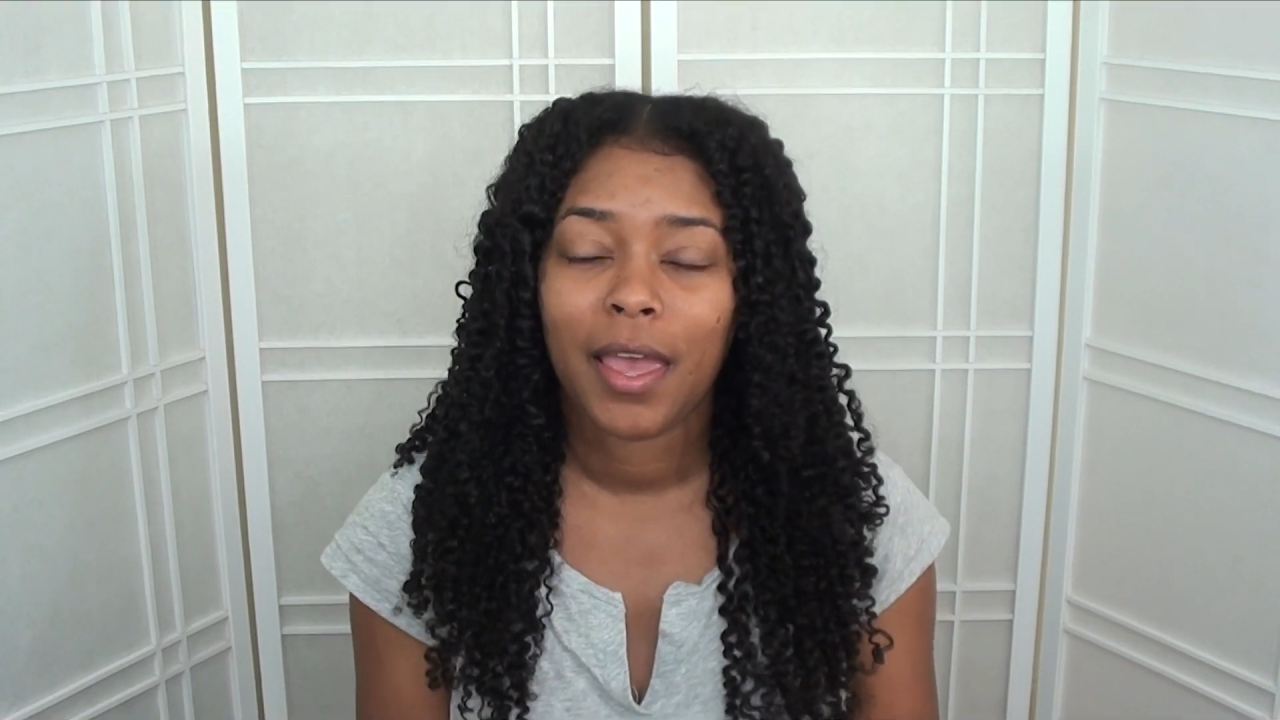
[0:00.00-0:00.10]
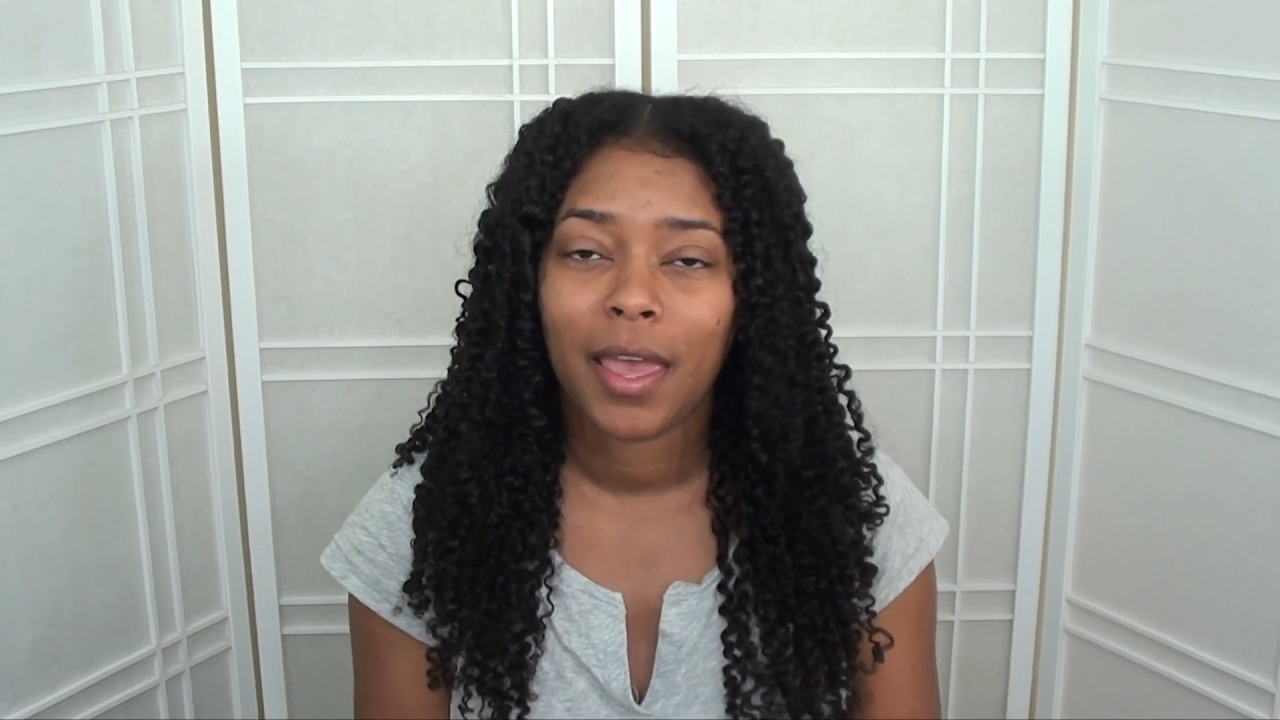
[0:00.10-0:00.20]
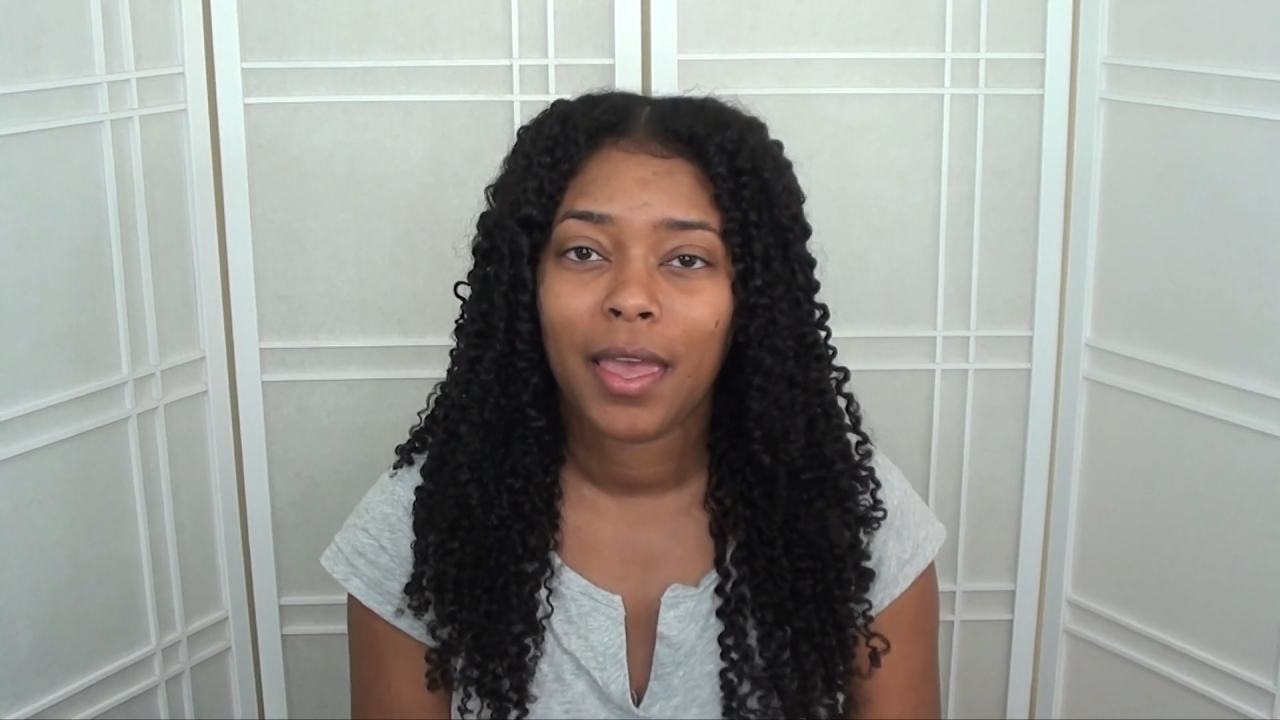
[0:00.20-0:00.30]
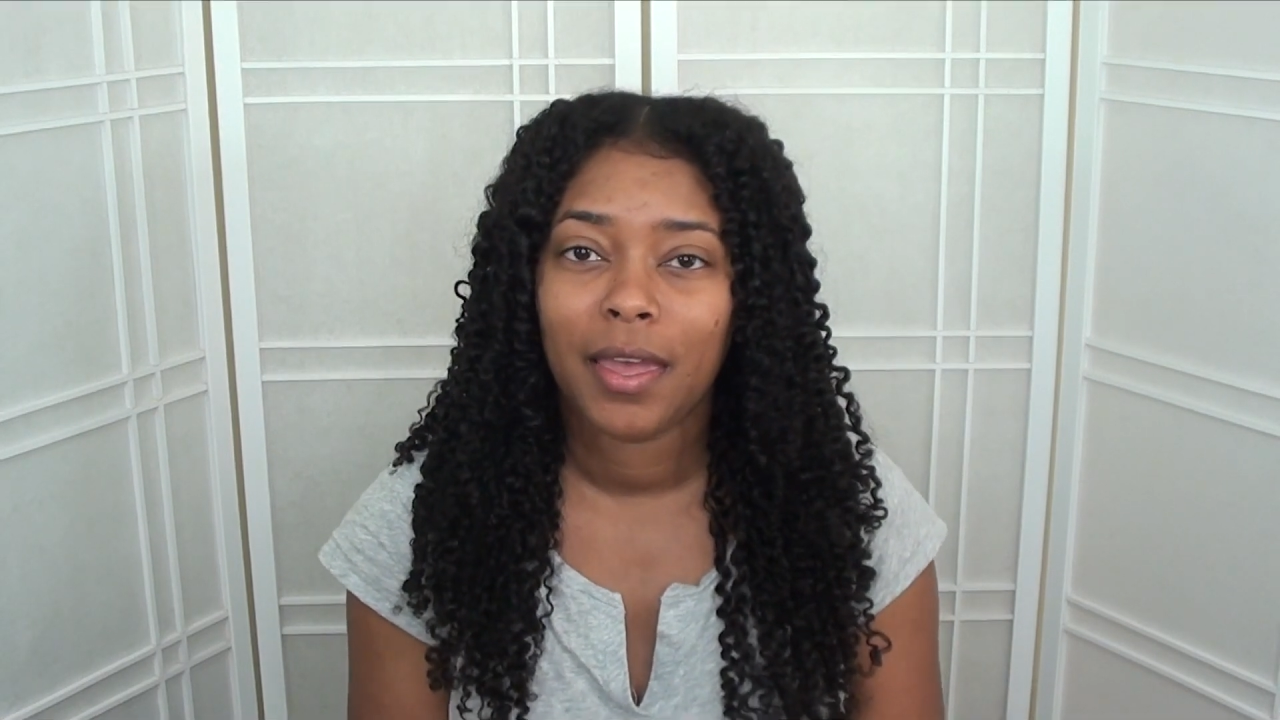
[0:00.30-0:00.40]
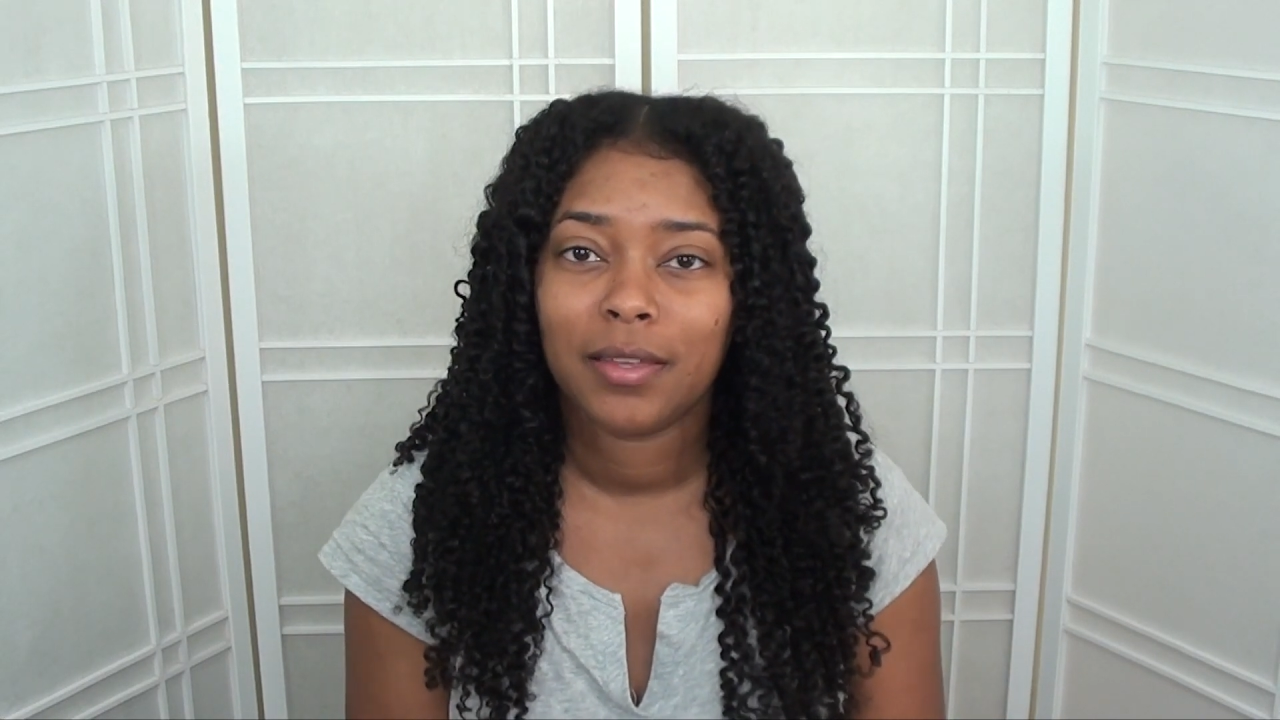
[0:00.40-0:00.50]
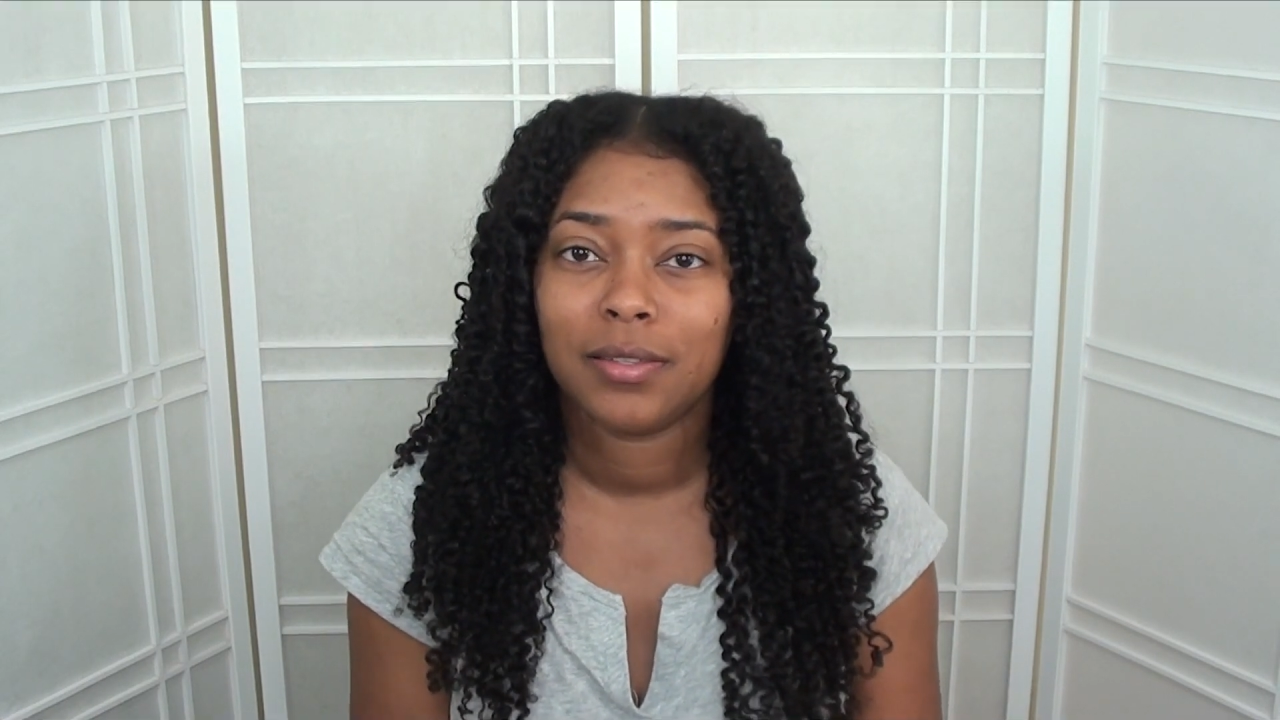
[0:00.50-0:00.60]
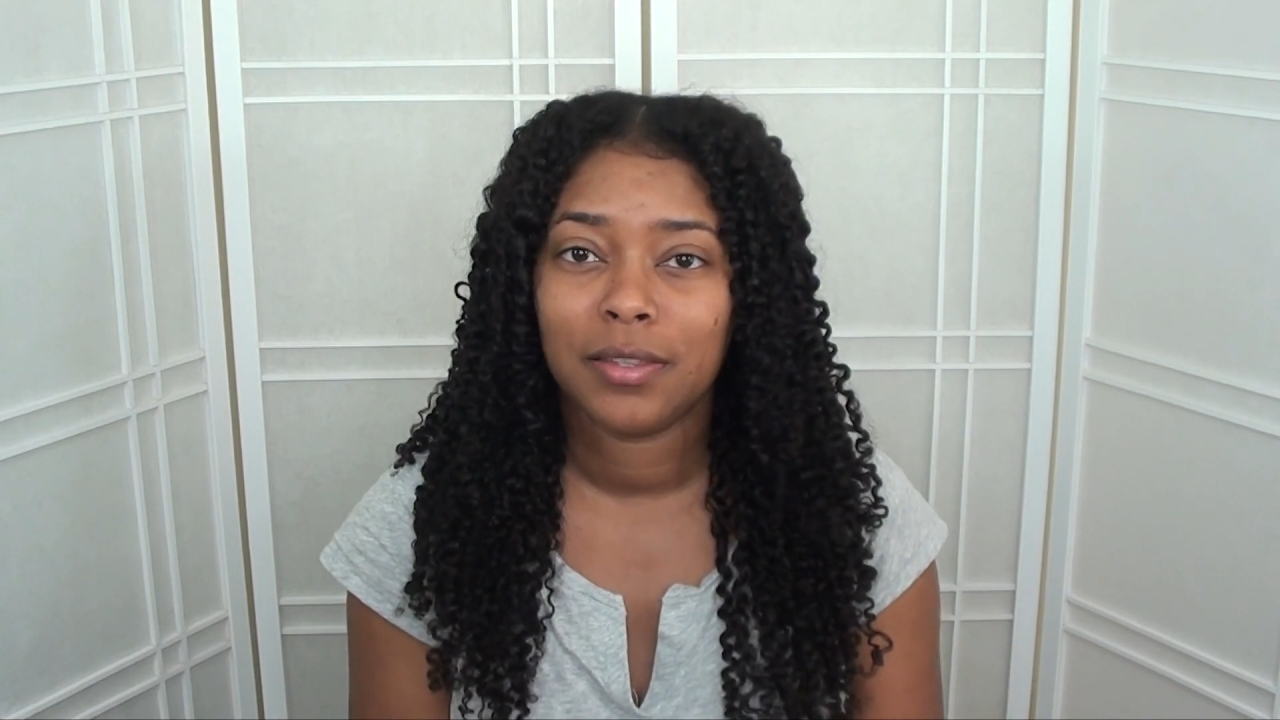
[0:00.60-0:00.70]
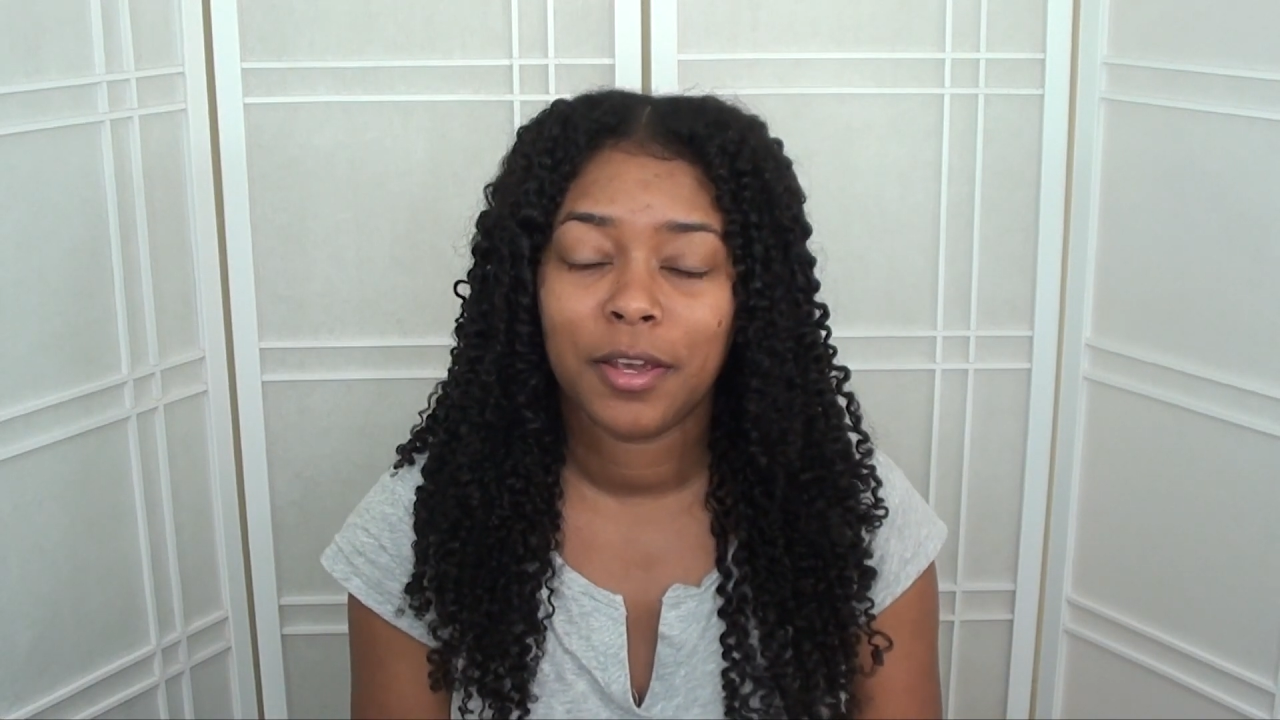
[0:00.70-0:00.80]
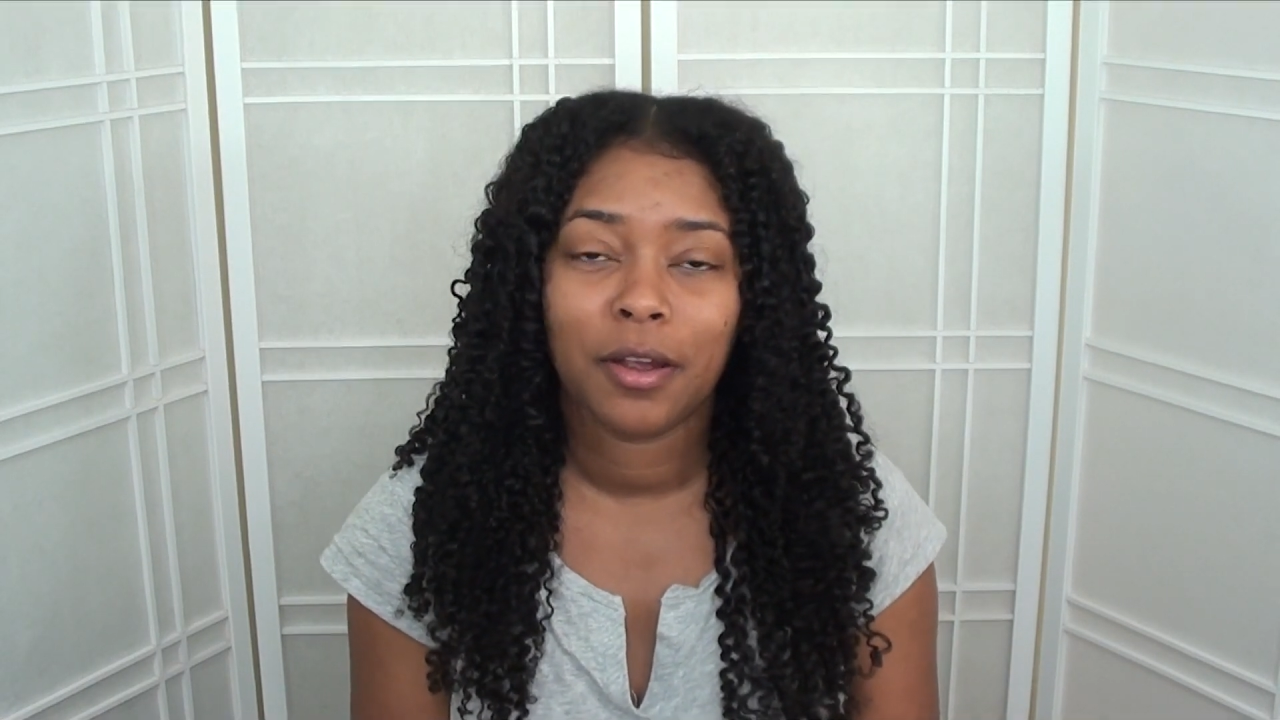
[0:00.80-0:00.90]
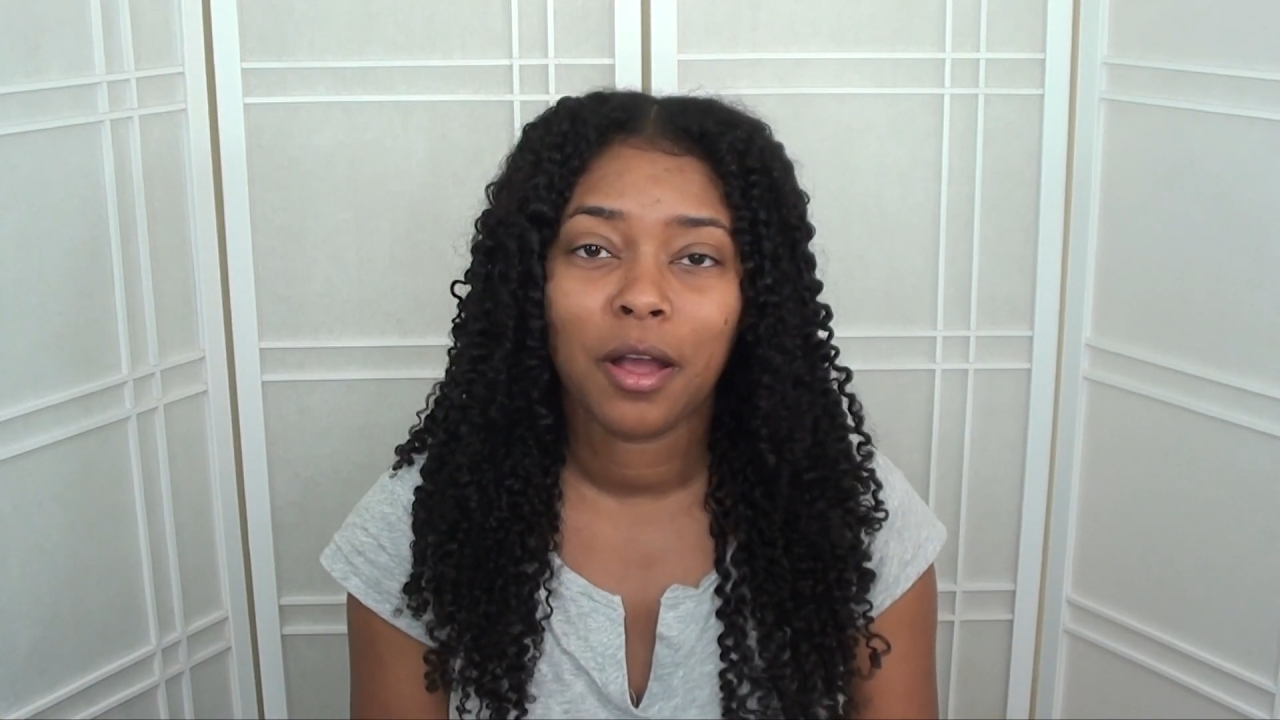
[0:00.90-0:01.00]
has
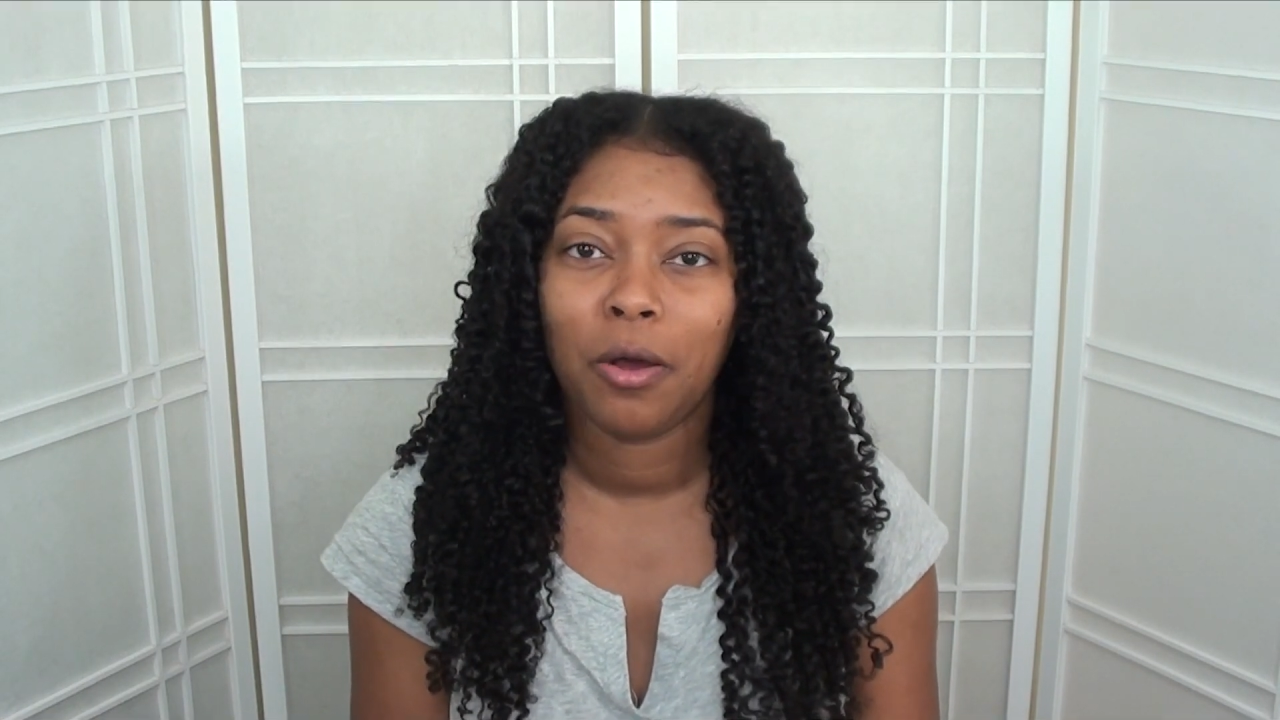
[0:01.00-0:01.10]
their